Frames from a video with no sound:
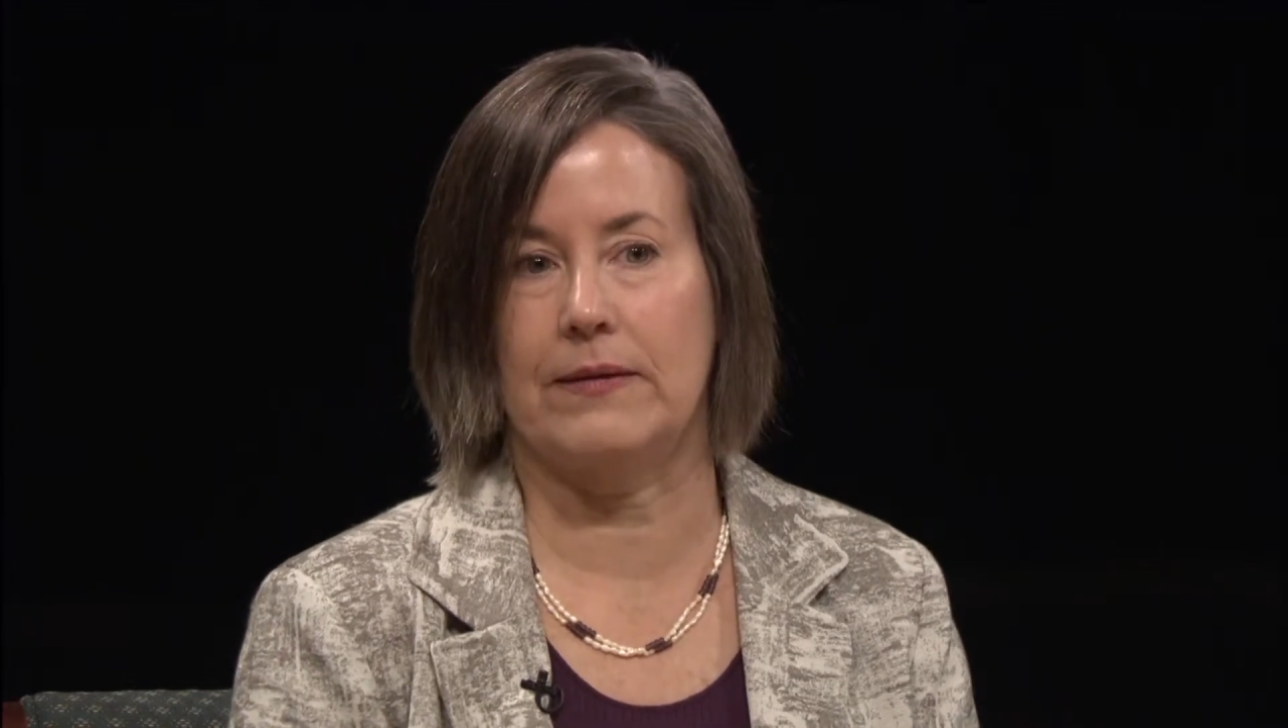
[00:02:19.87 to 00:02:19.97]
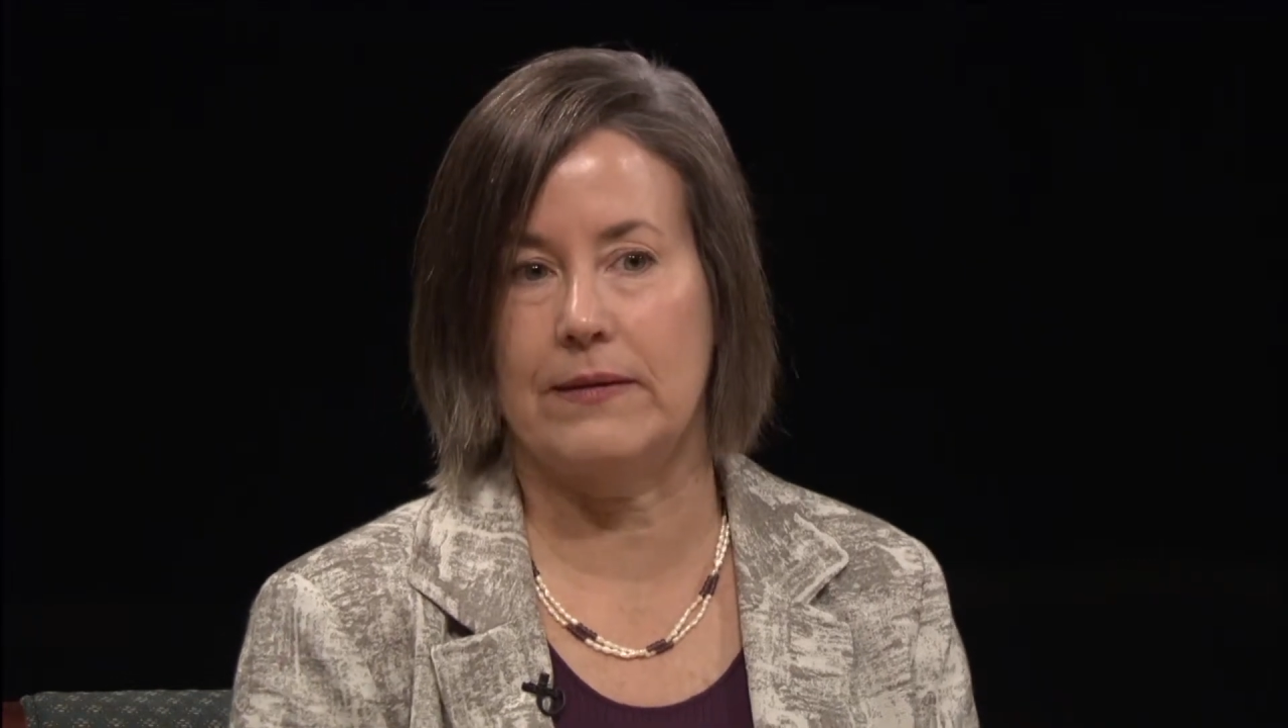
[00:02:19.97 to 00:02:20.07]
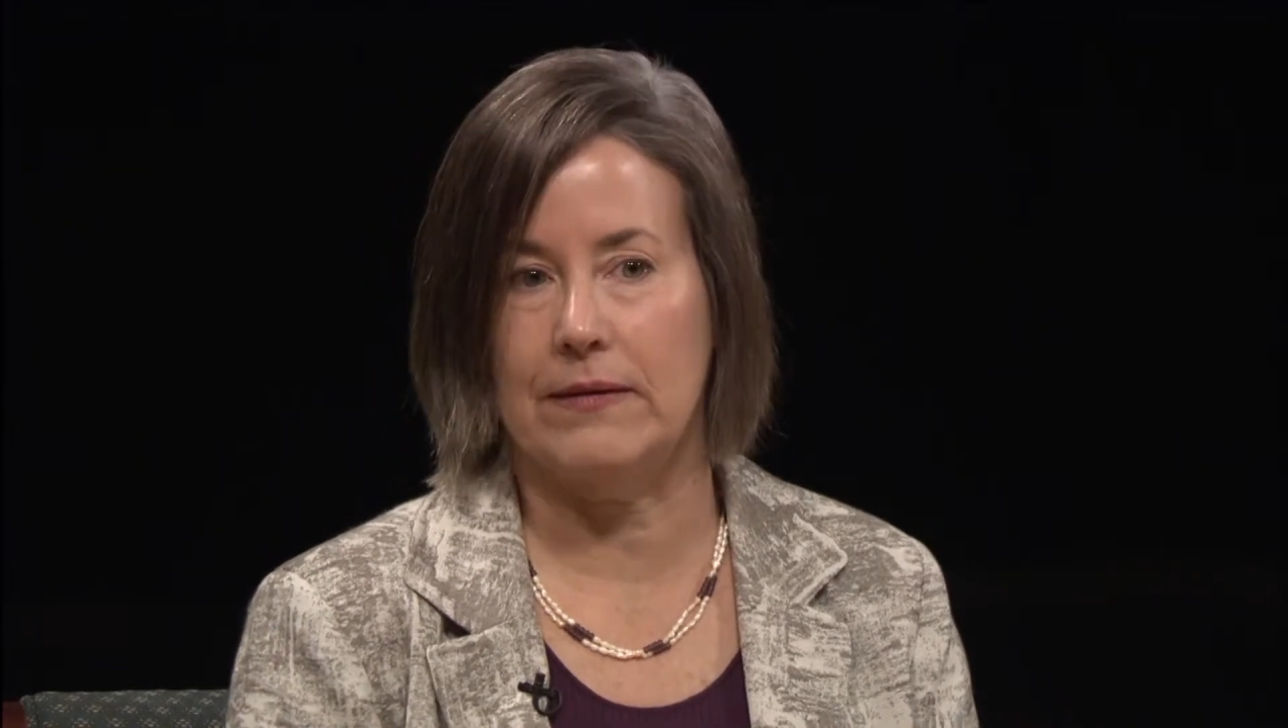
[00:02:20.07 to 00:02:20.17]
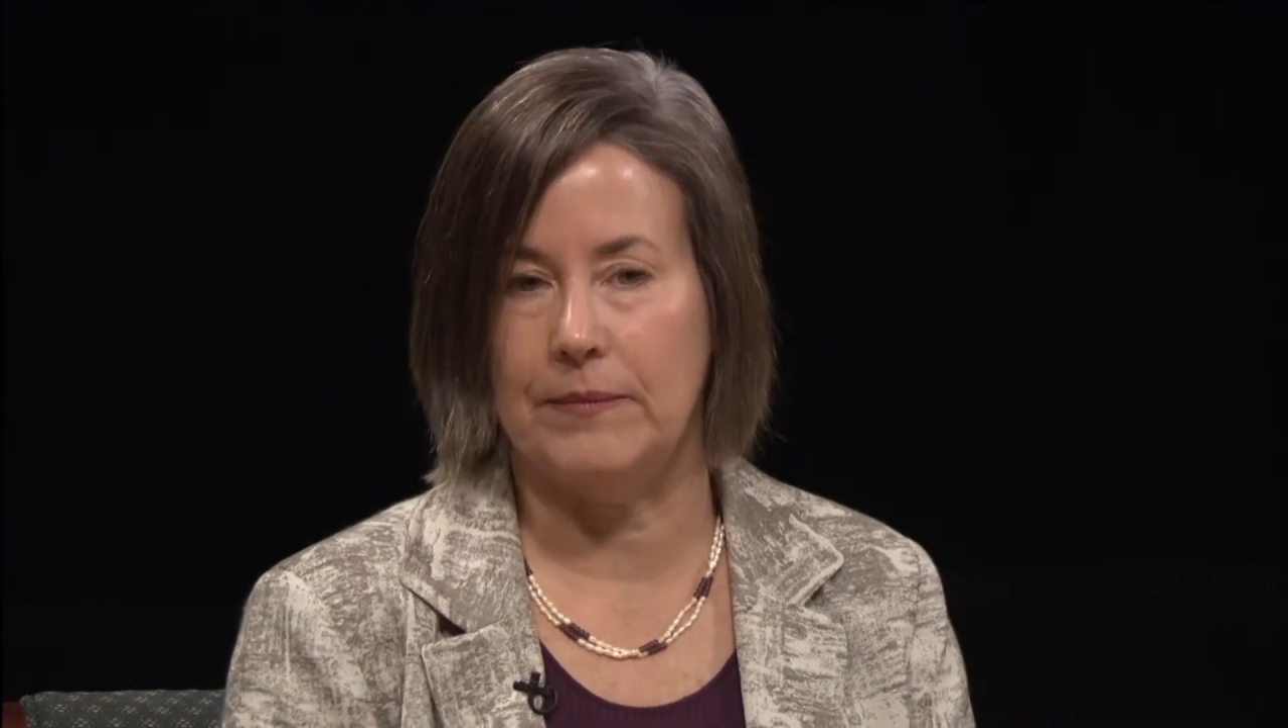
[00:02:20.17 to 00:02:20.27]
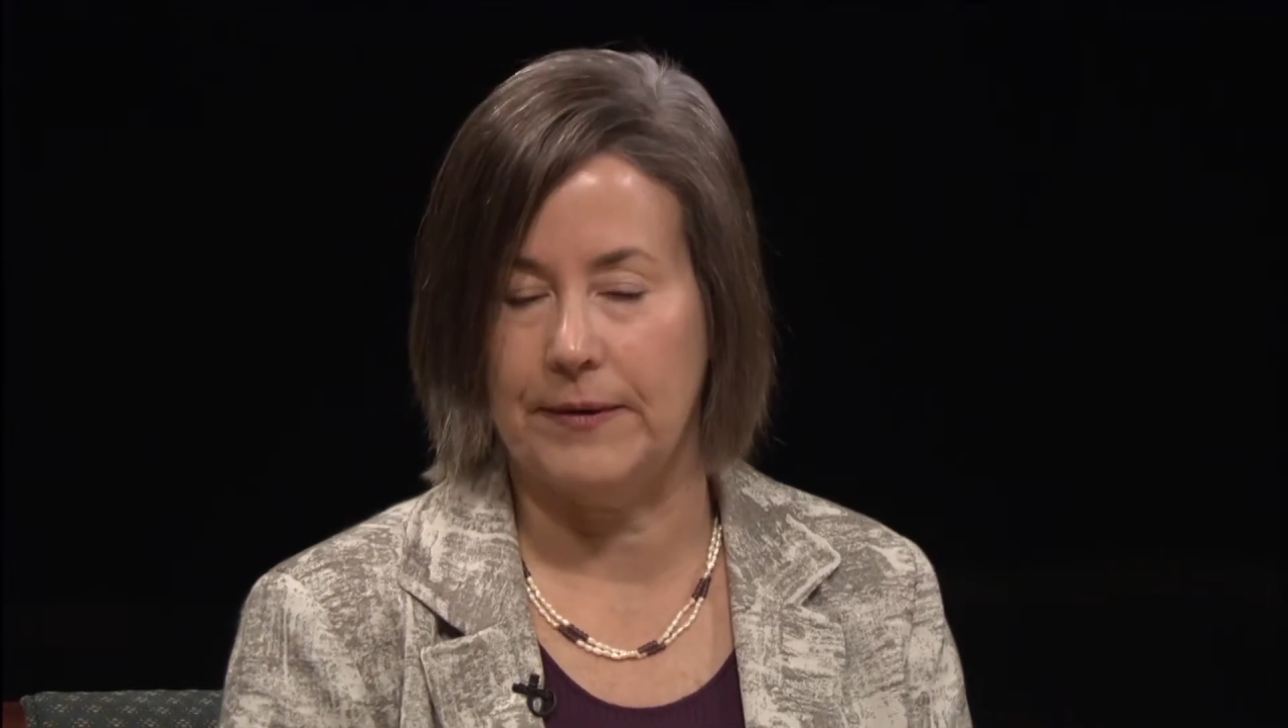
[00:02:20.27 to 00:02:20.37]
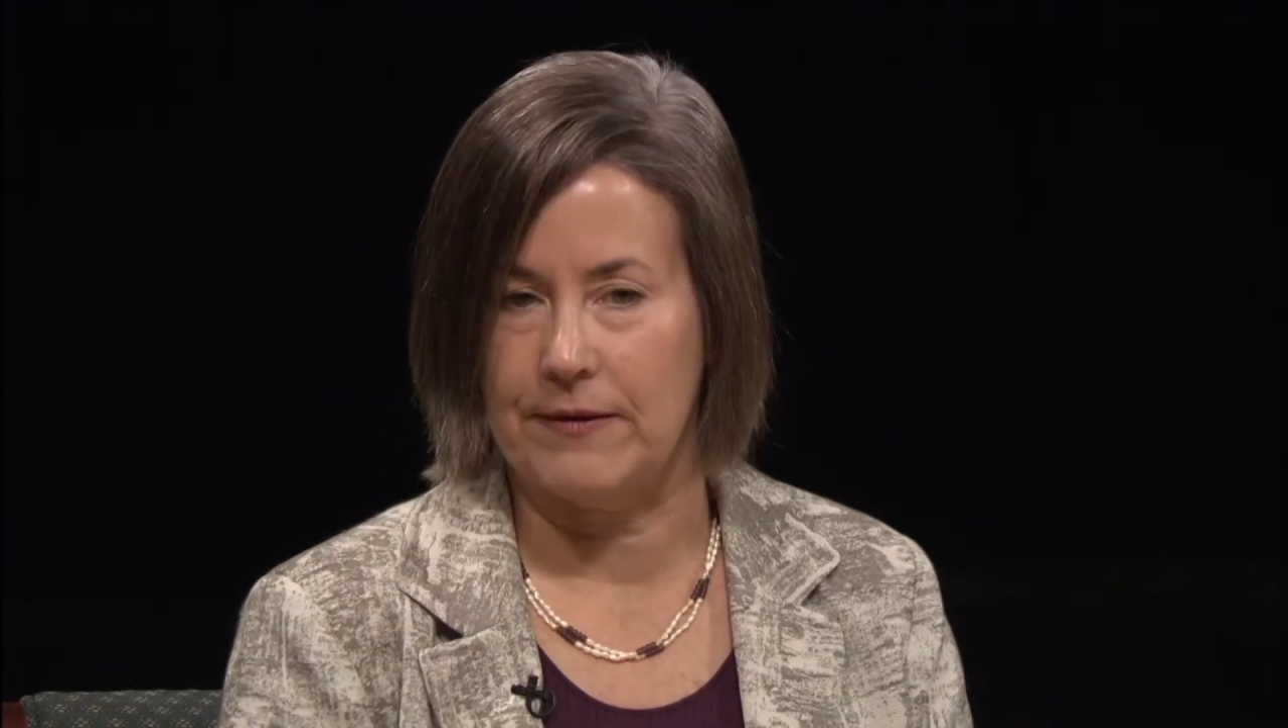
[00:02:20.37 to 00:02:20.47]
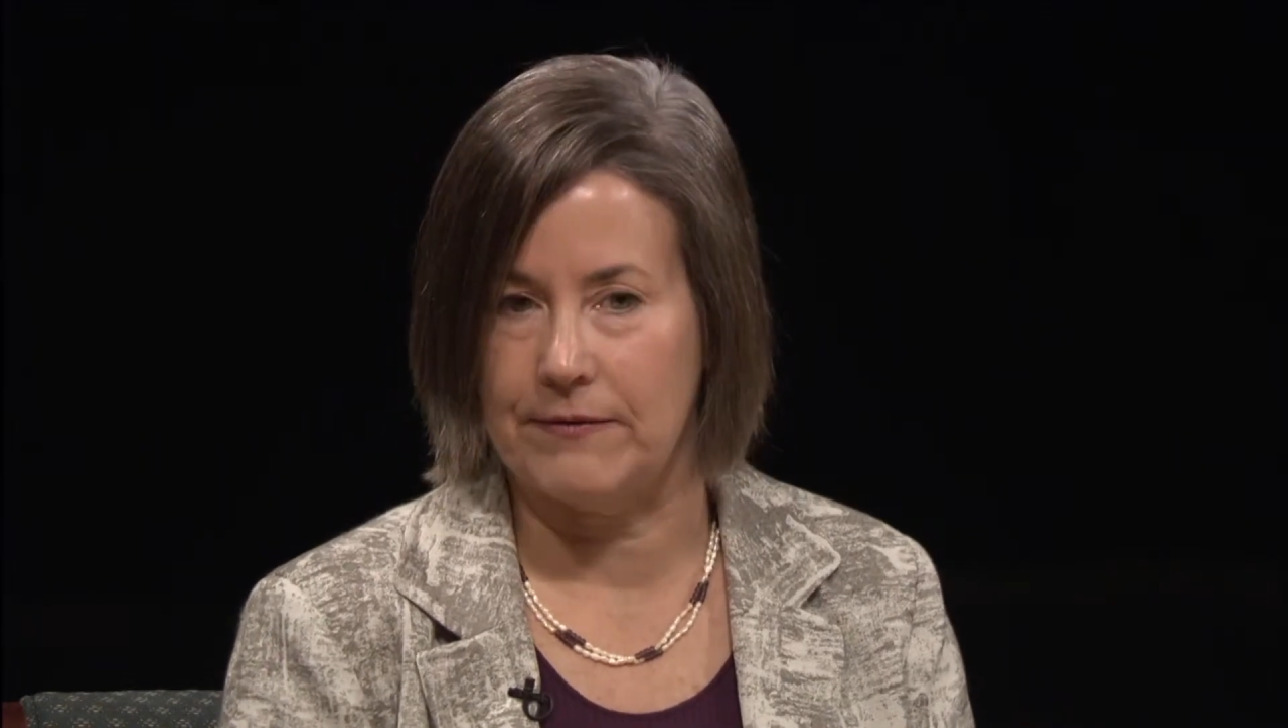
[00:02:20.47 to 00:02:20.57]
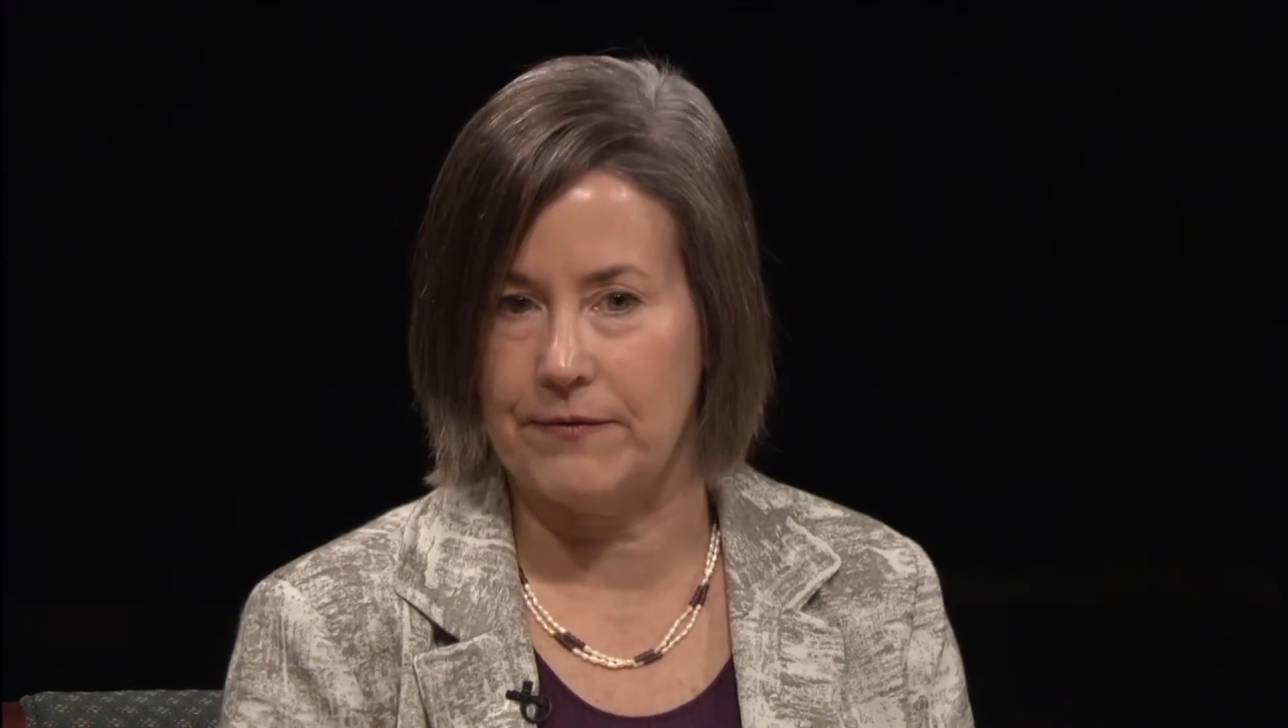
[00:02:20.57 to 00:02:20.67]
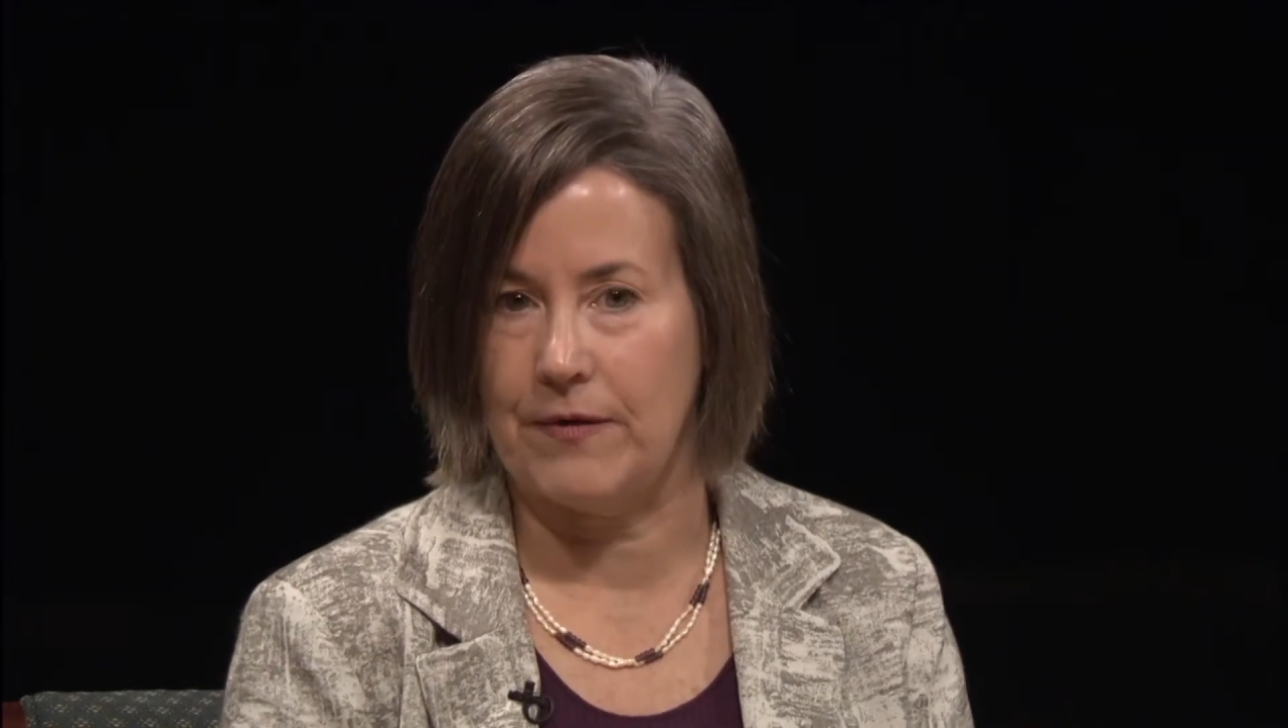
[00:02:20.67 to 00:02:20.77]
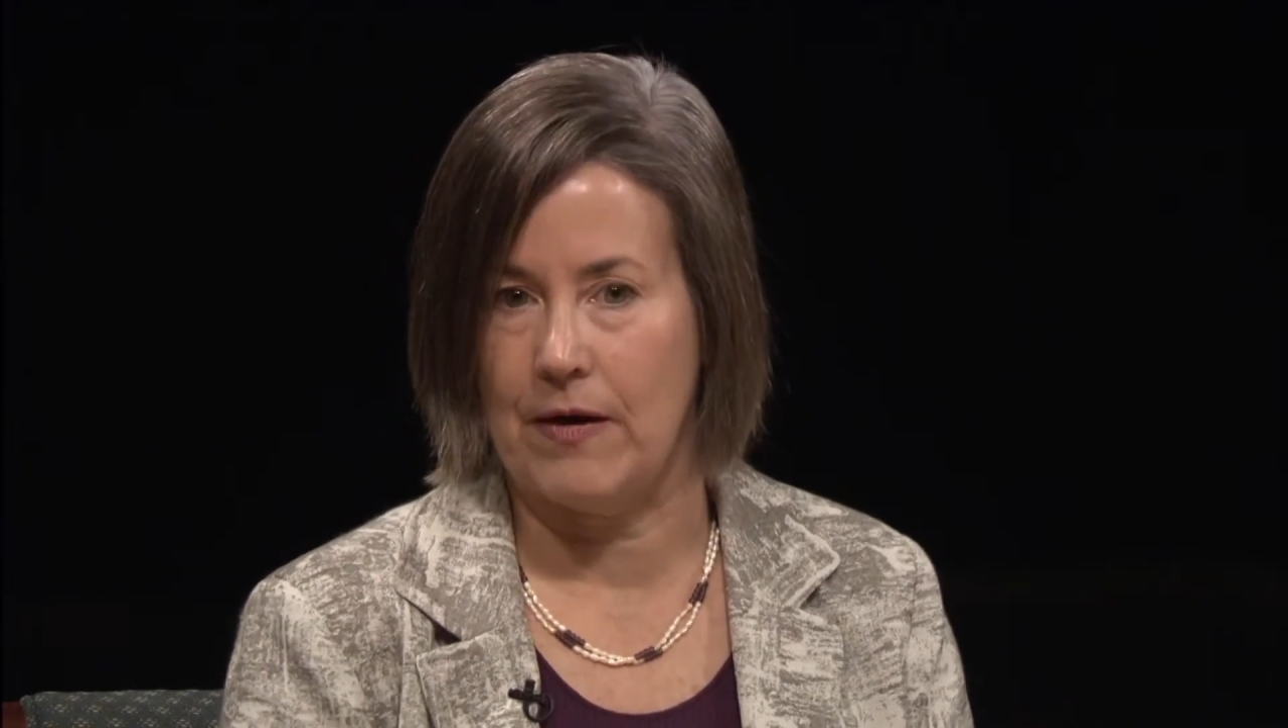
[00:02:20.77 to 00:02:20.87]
little bit of